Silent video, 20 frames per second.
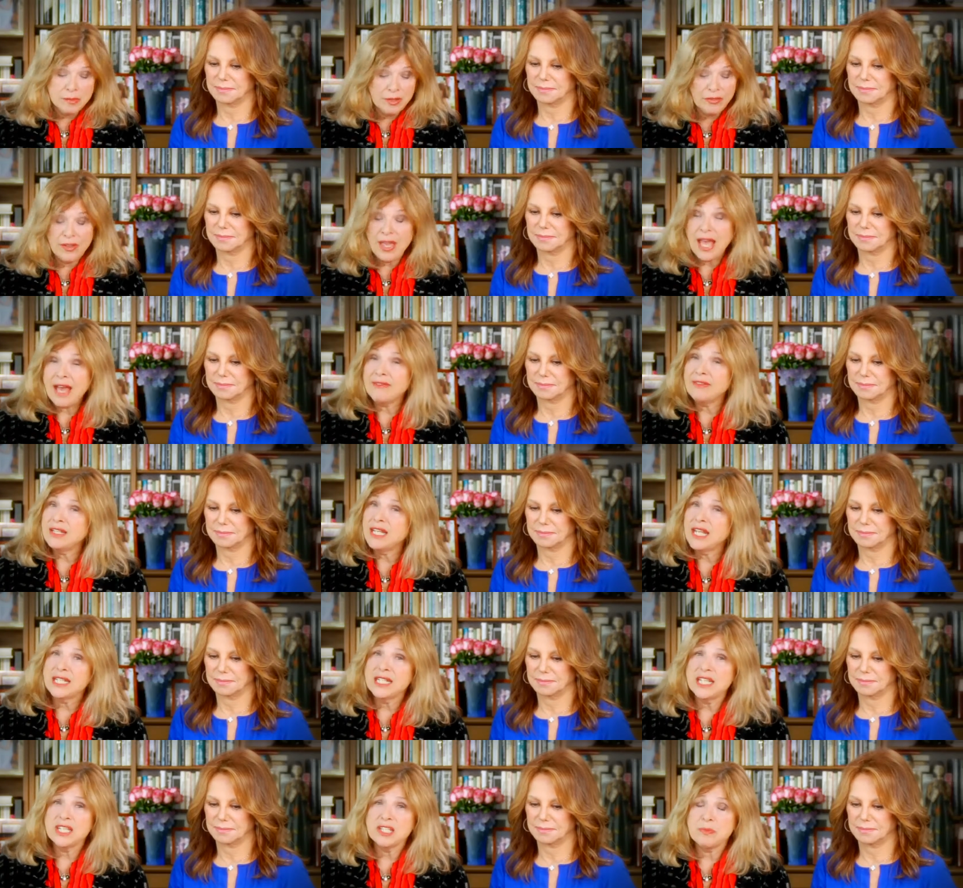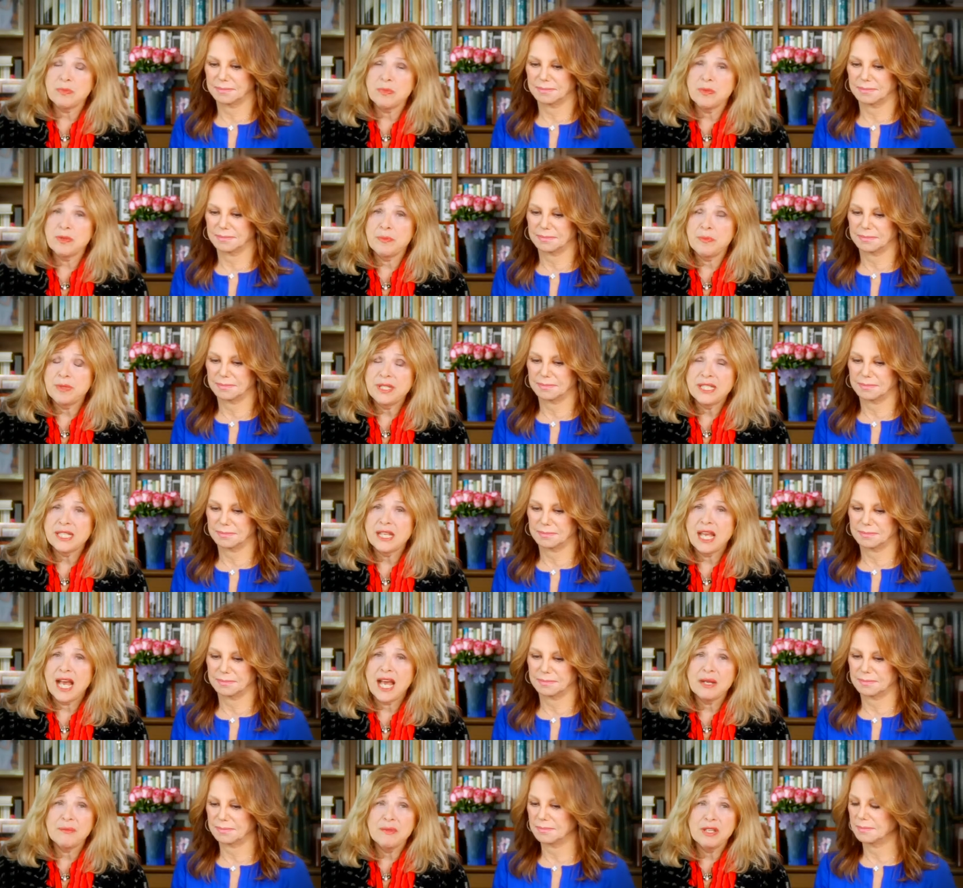Speaker 1: But if you haven't had an
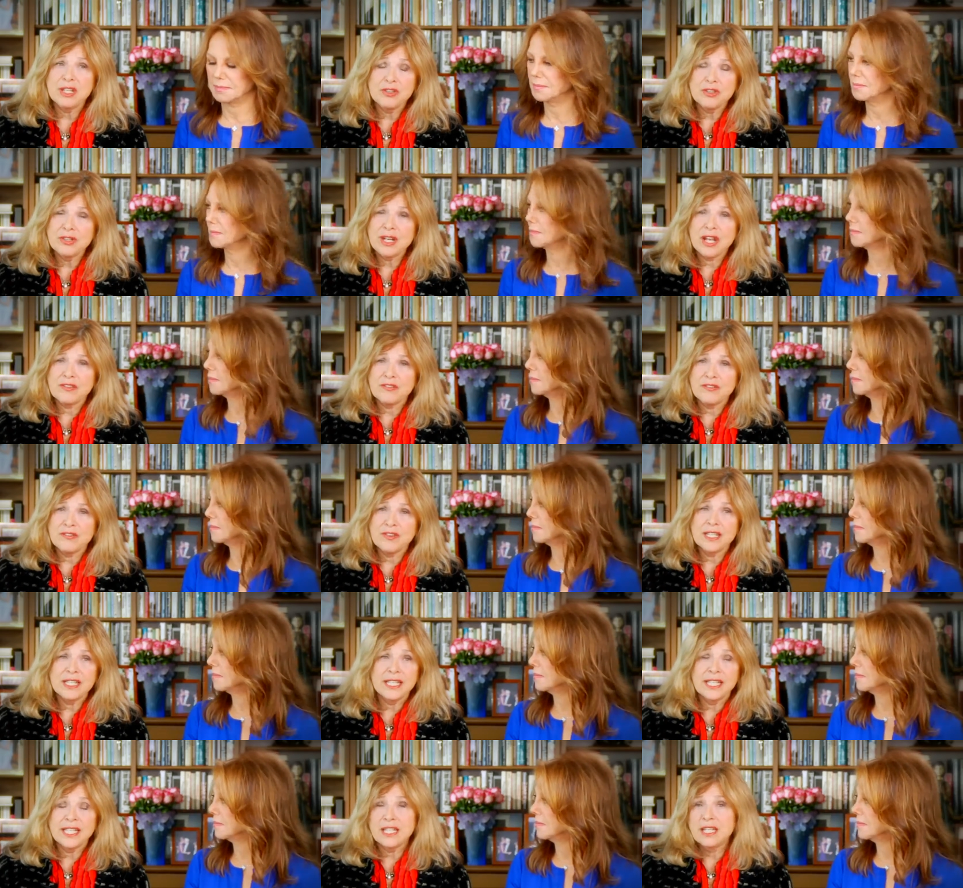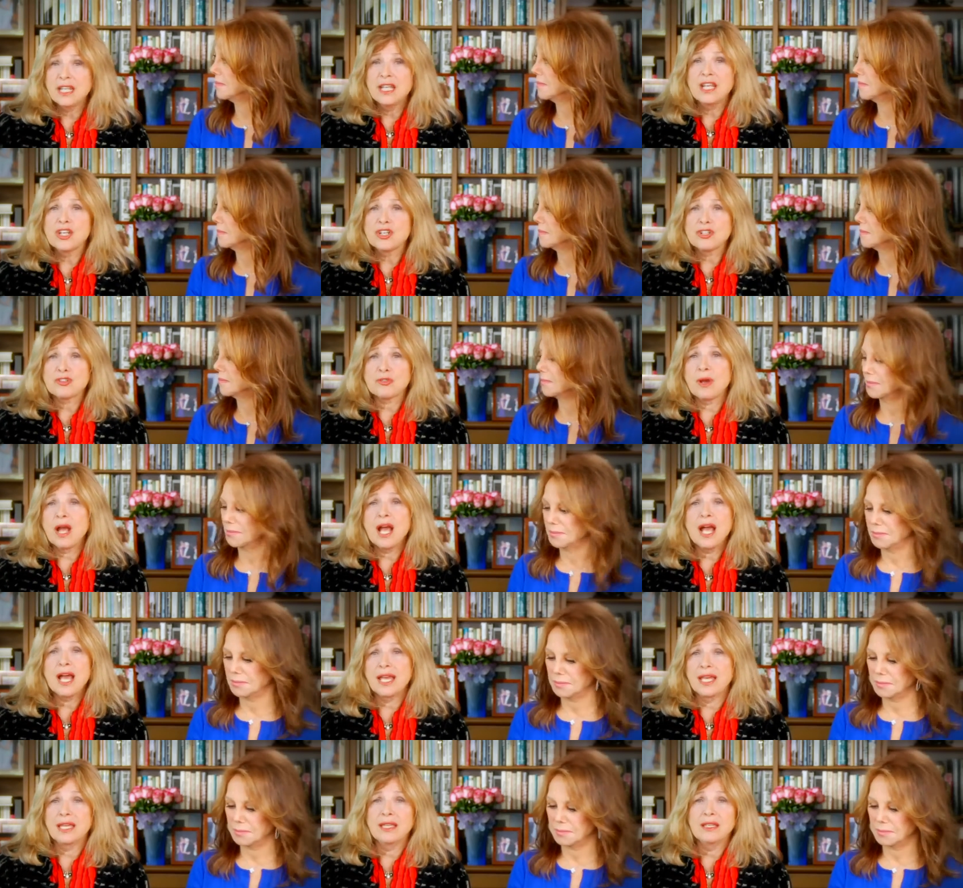episiotomy and you're not feeling it,
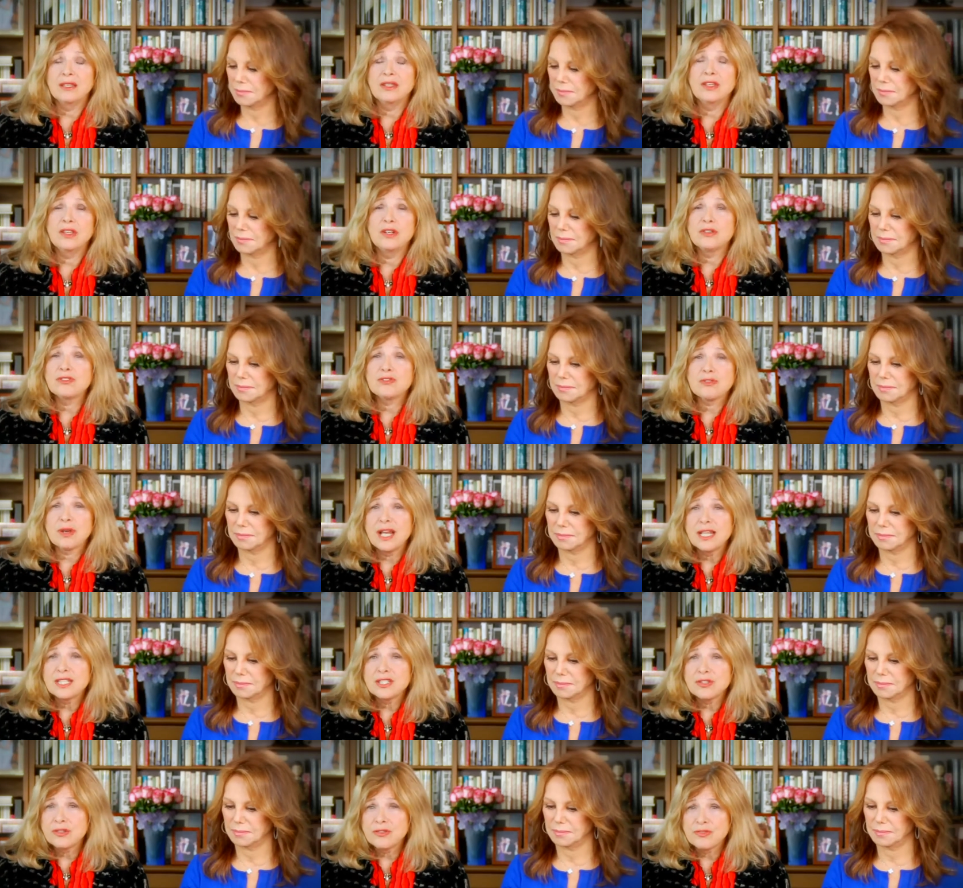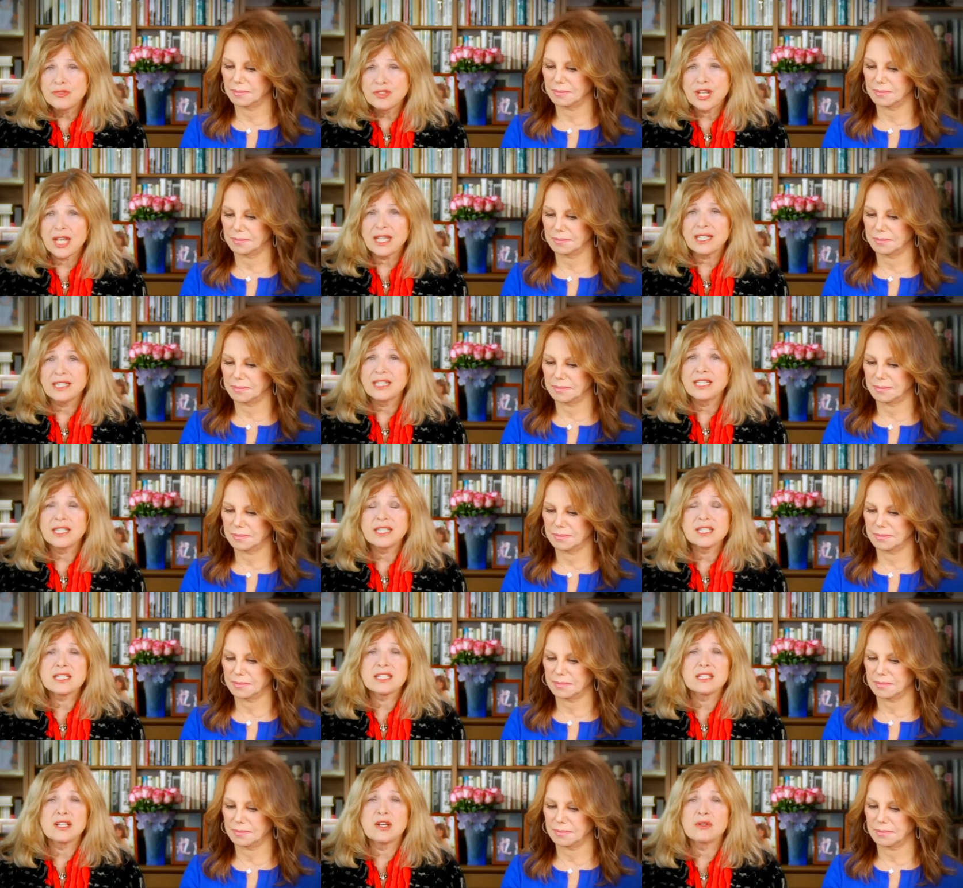try, you know, try sort of gently
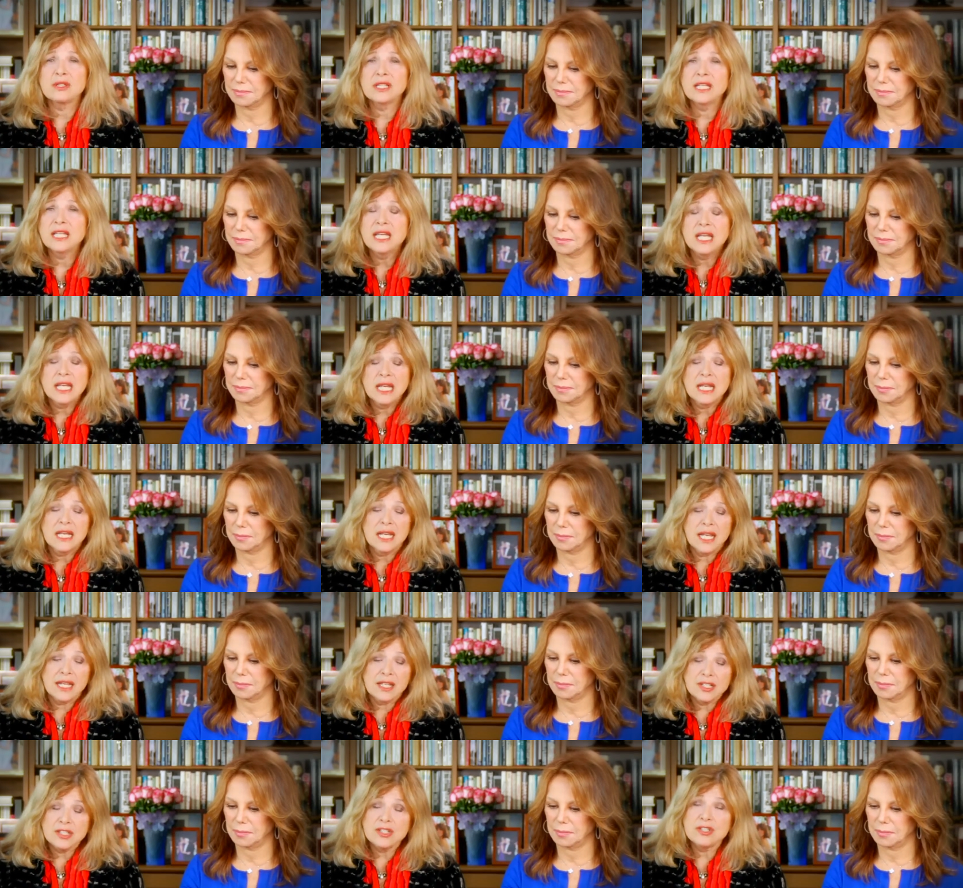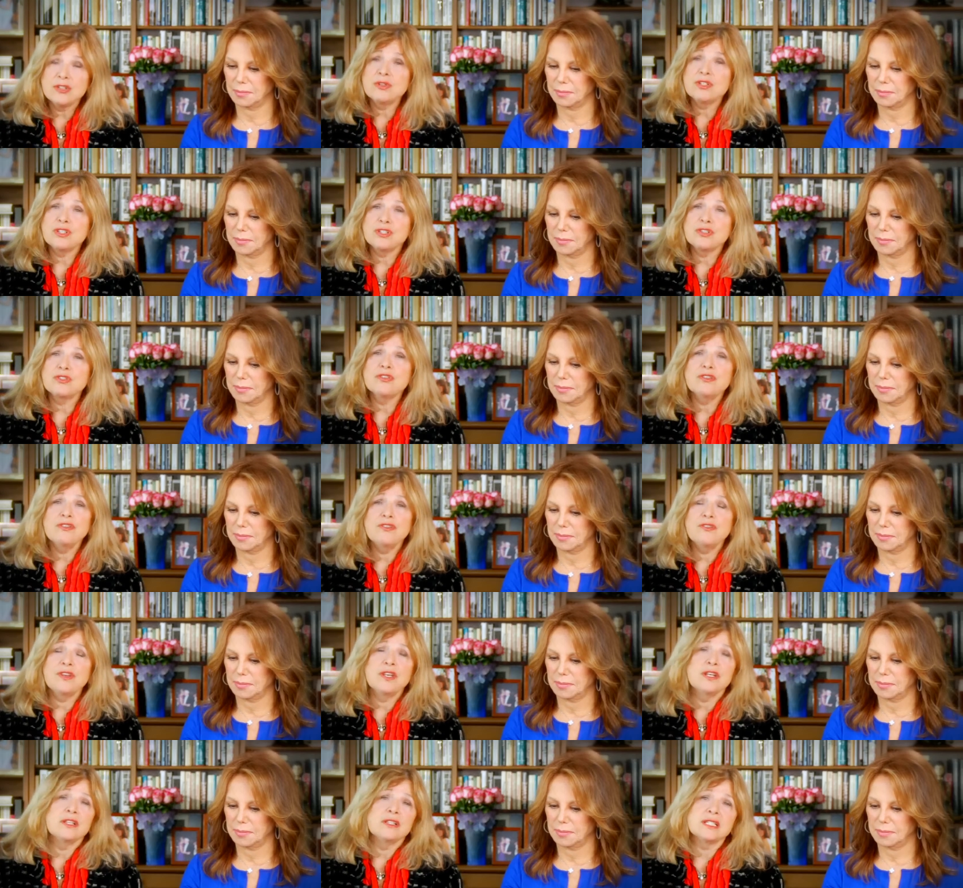and slowly. And as soon as you
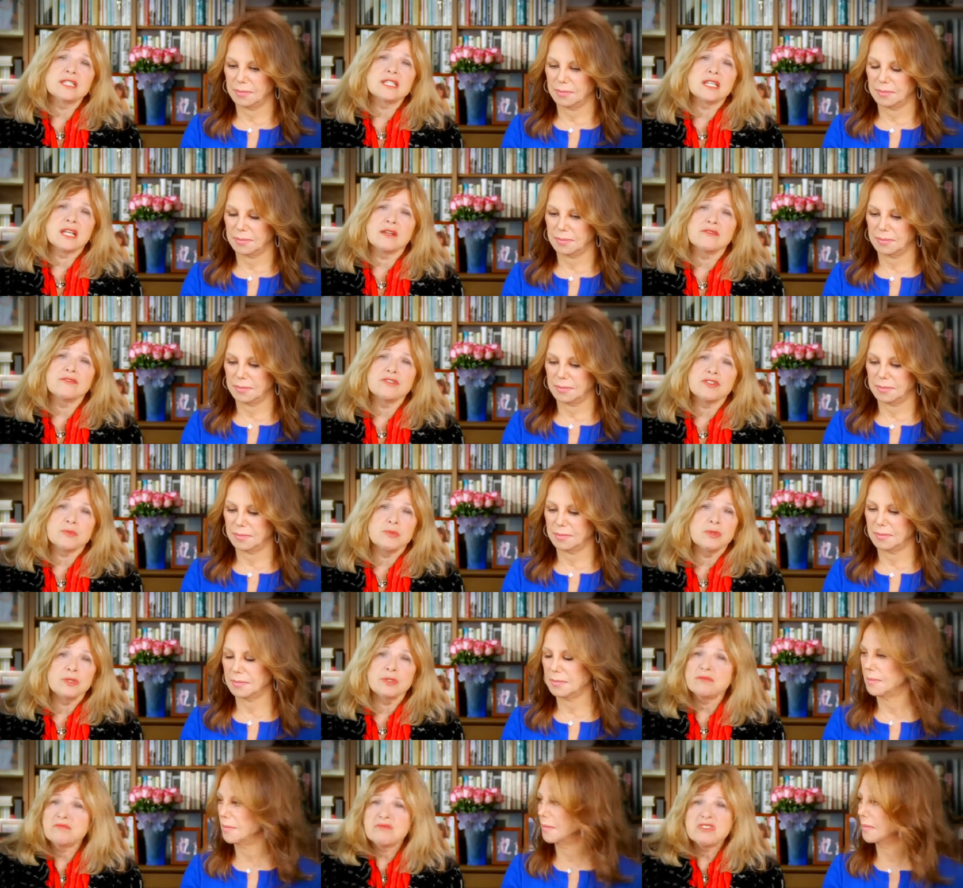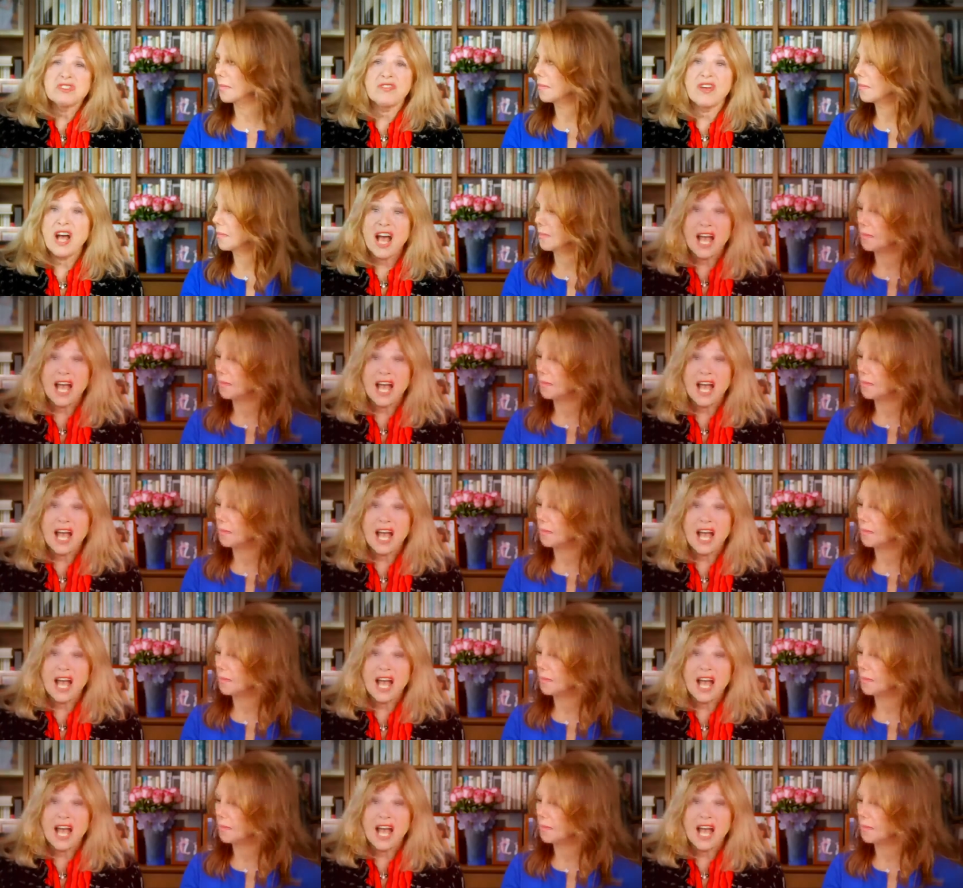feel it's comfortable, it's